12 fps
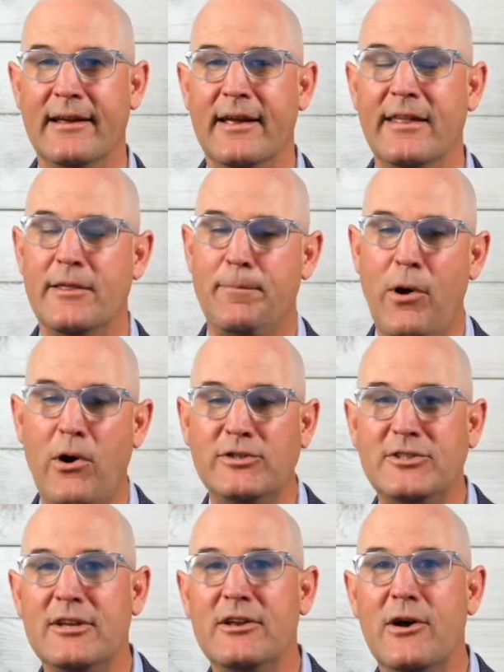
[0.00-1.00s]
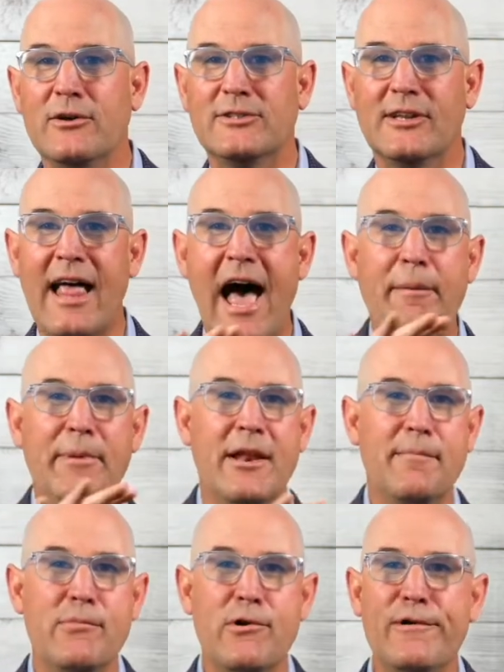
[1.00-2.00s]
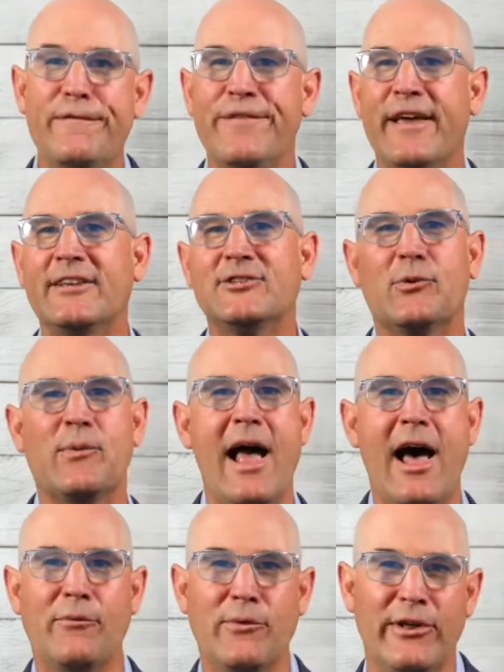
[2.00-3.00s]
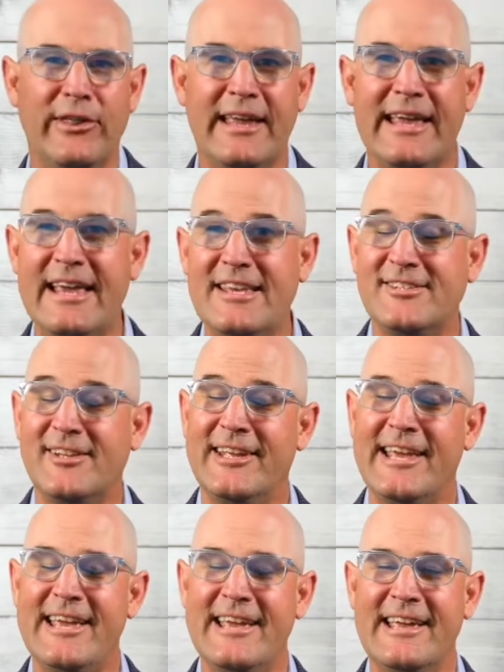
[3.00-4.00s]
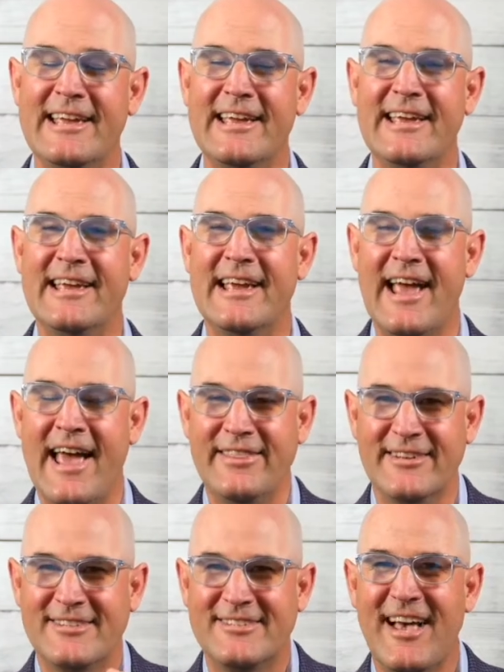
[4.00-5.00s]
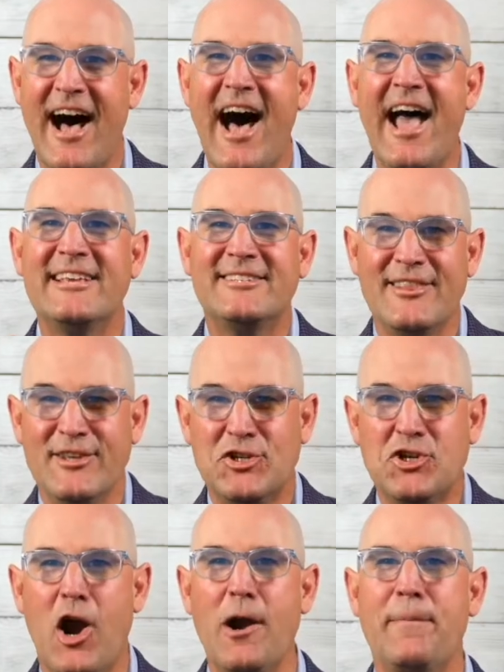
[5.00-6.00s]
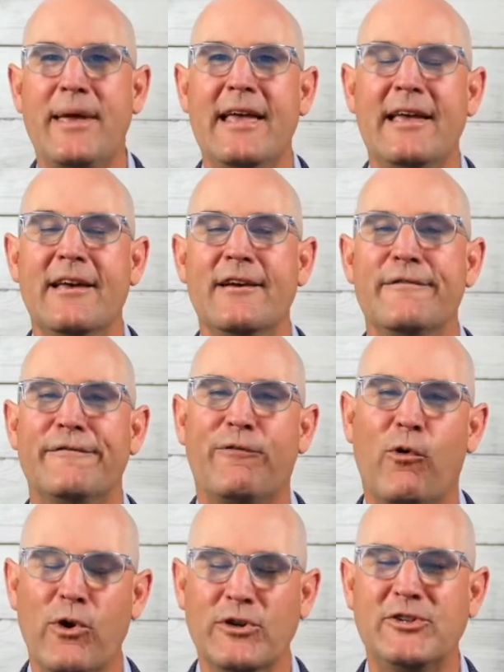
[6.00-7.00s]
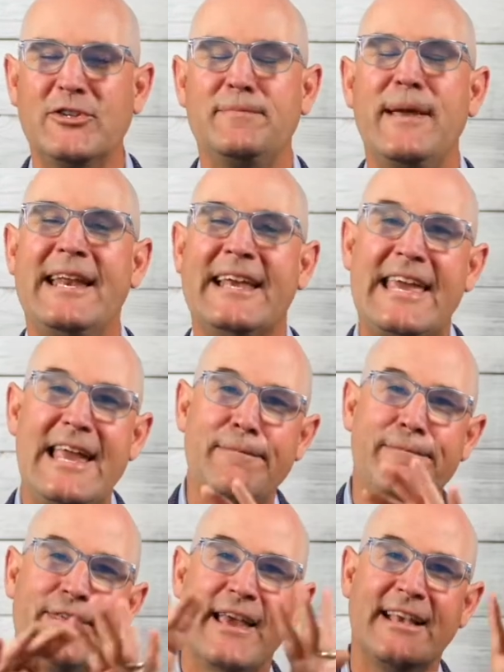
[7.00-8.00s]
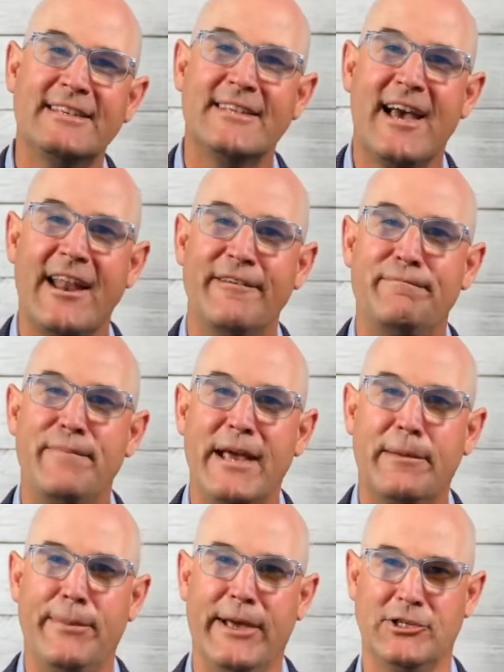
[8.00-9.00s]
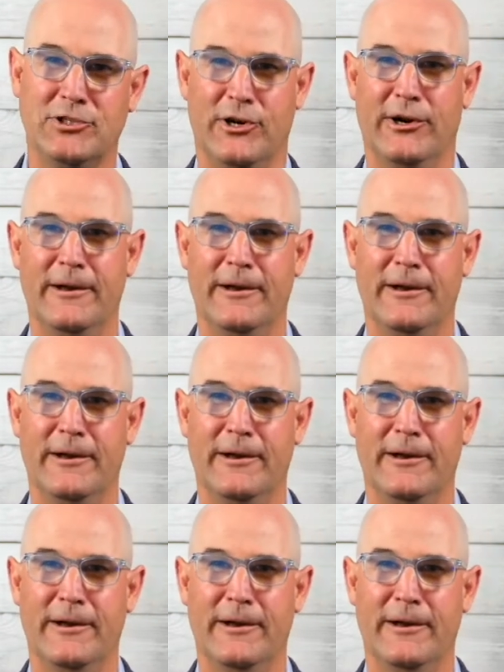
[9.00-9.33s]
The Post-it notes allow me to move things around really easily, and the size in the Sharpie forces me to keep things kind of big picture.